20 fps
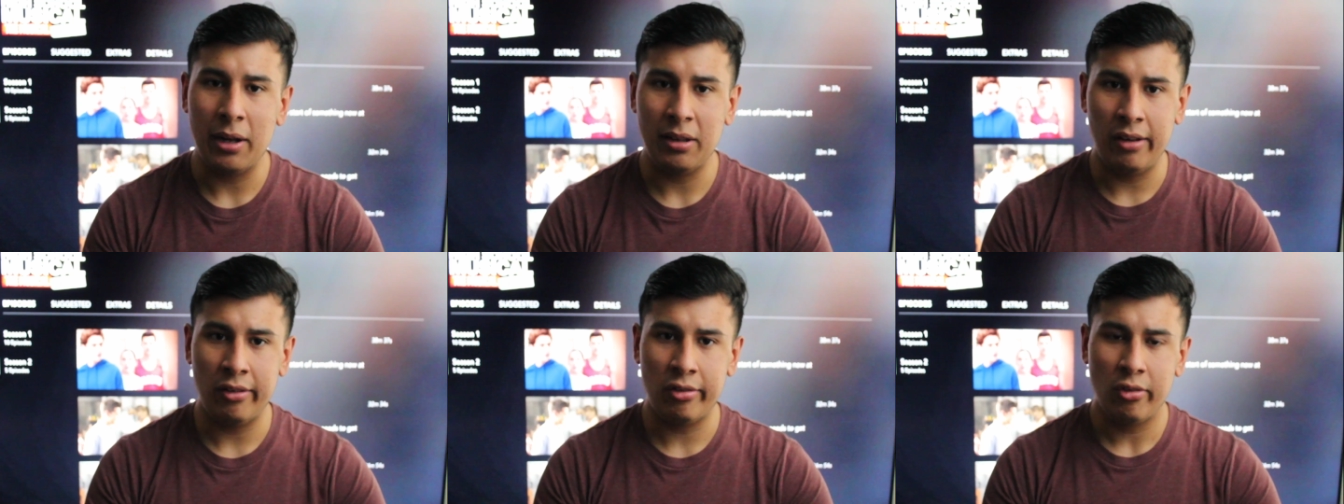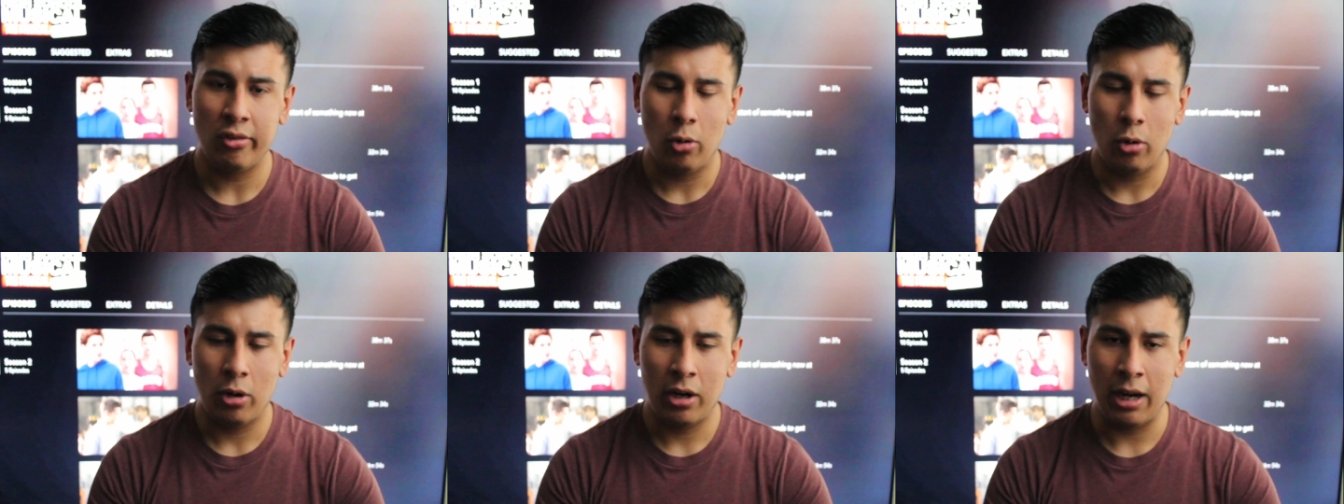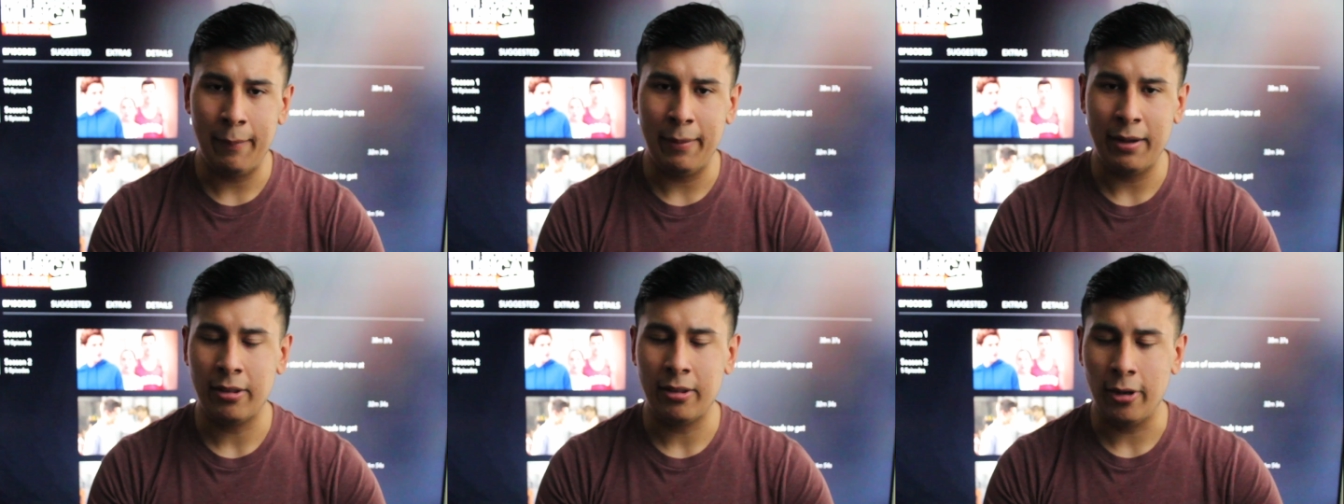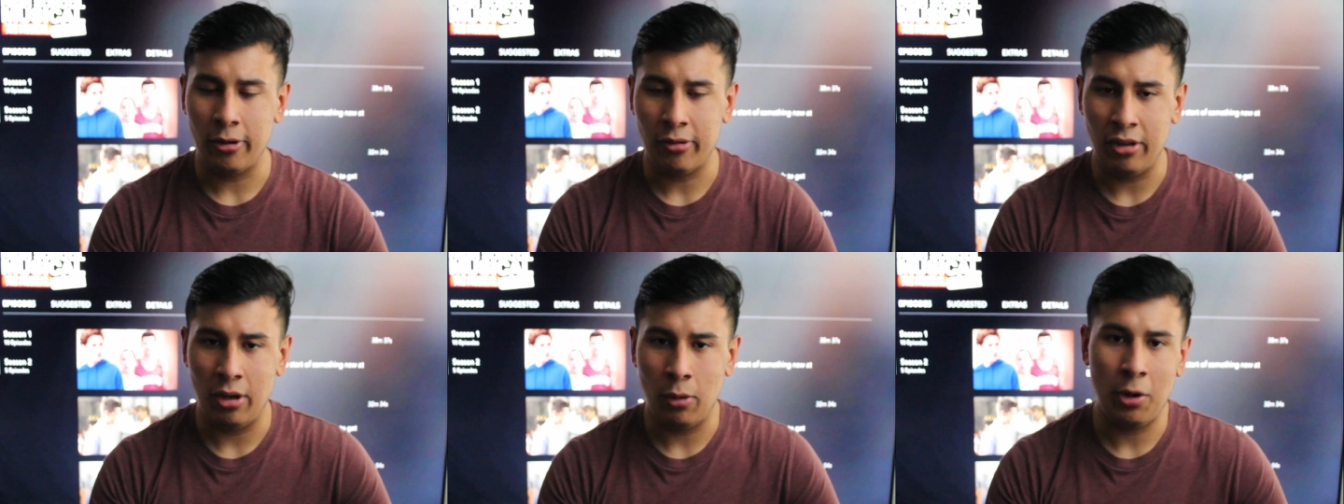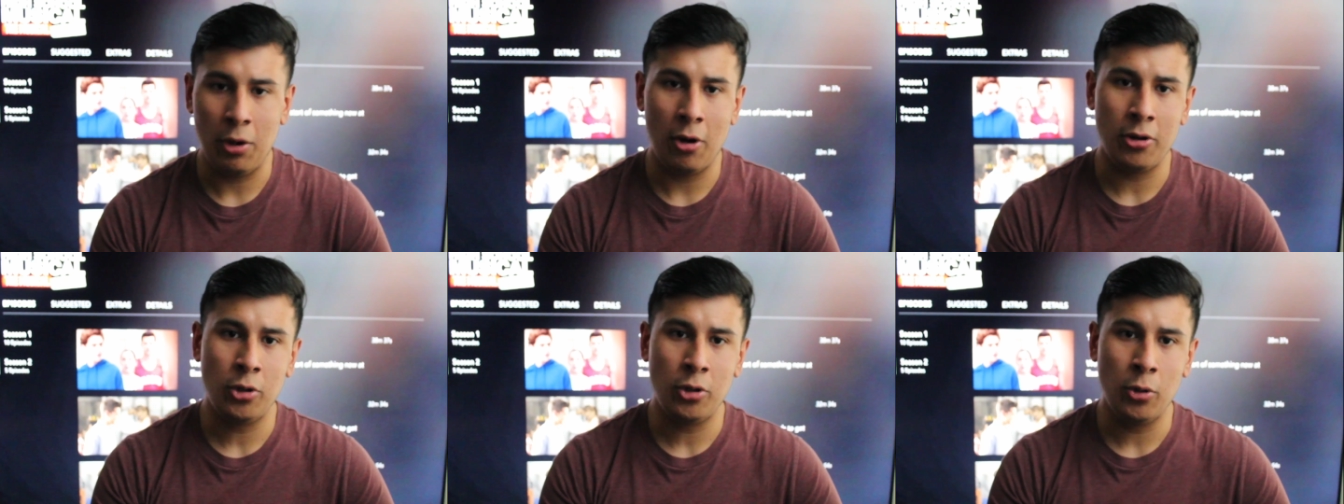this coming Thursday, we
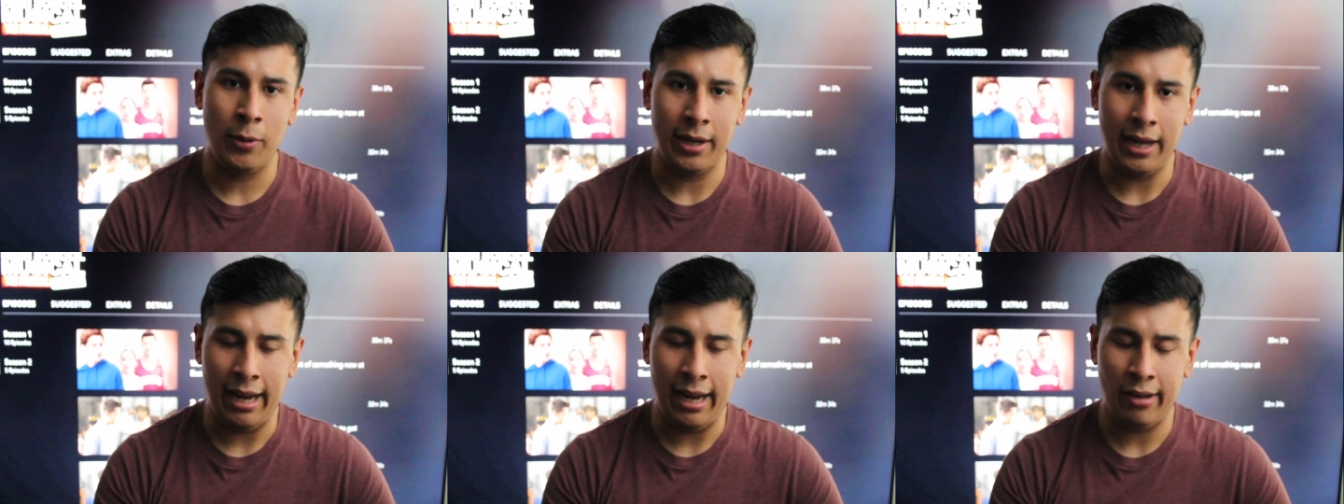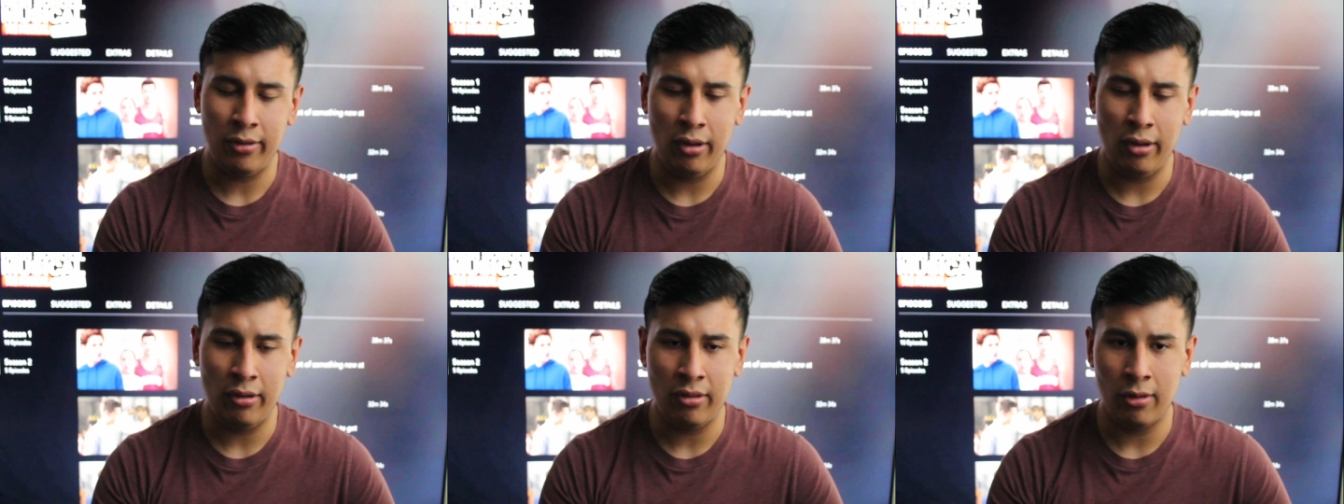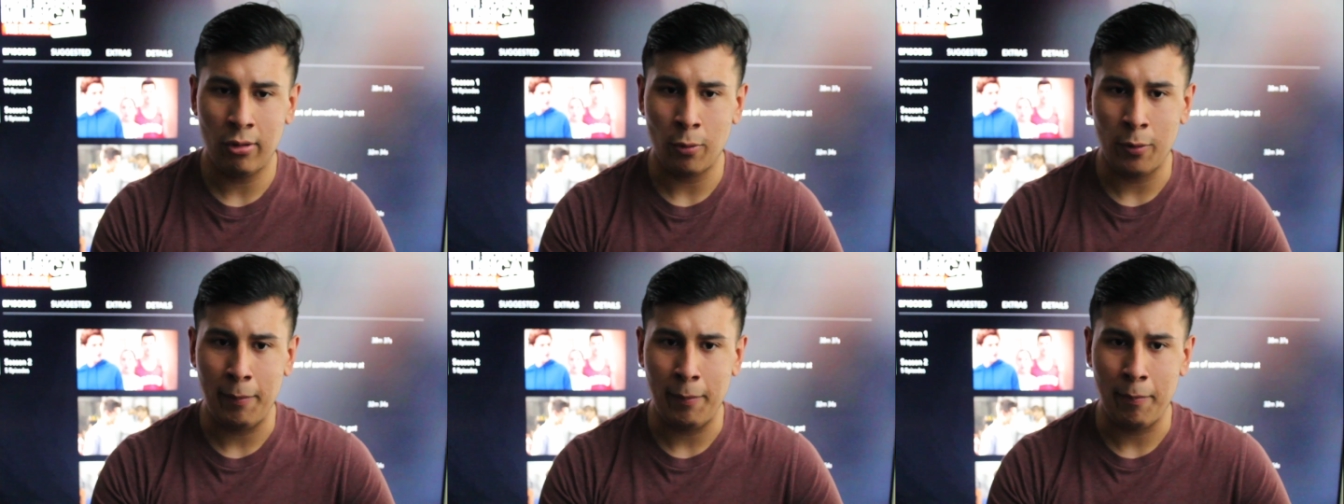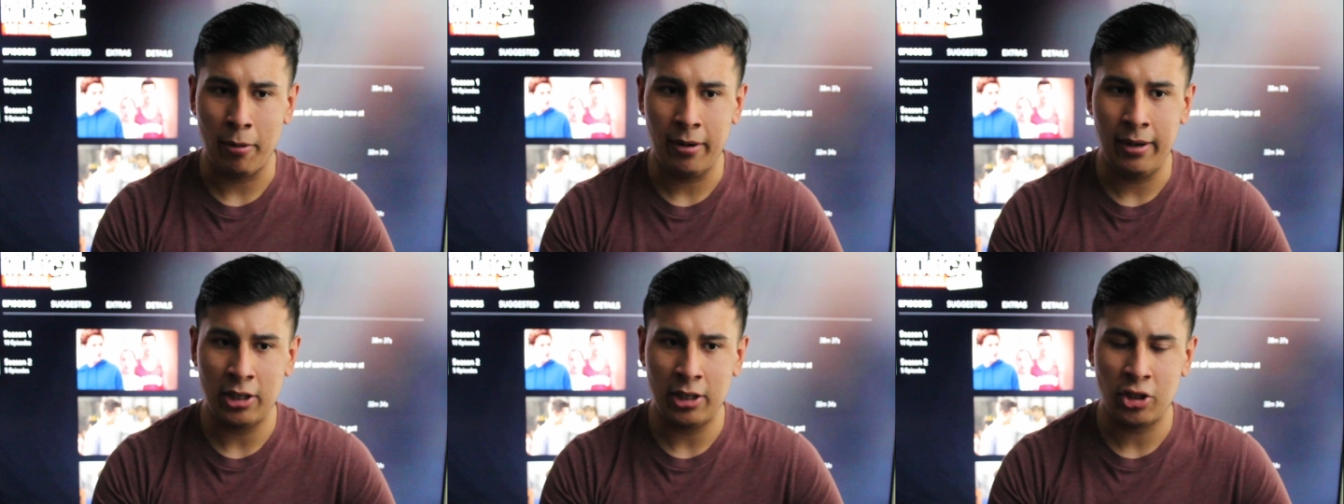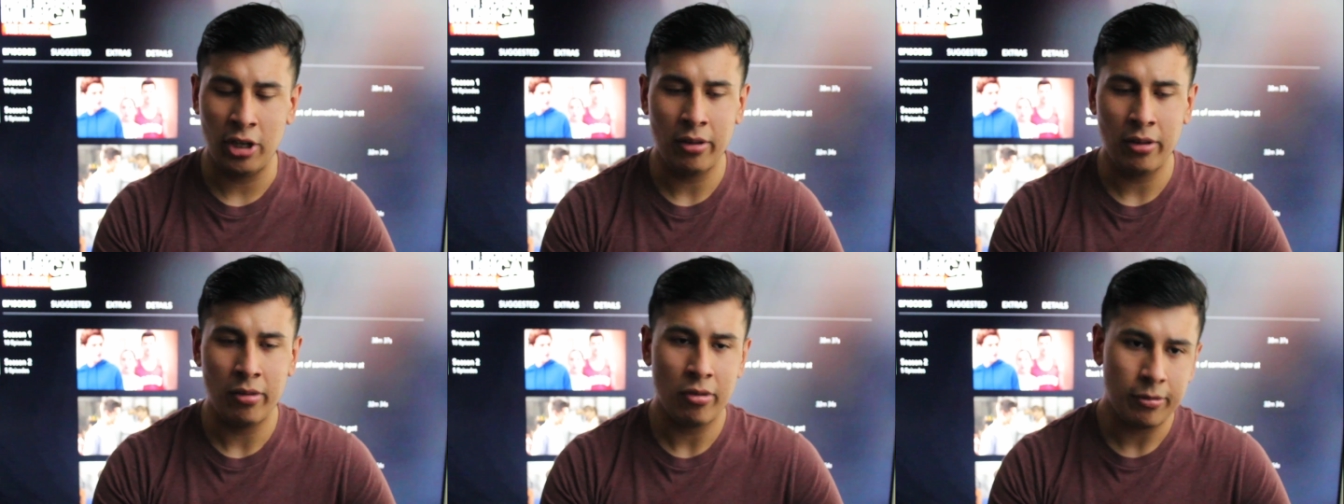are doing a season three
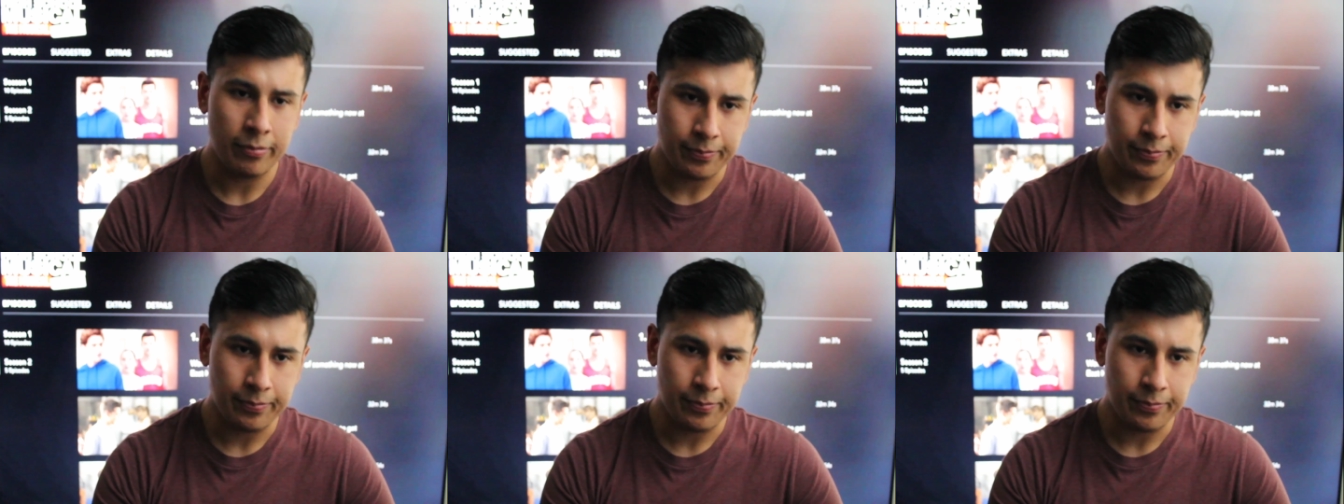predictions.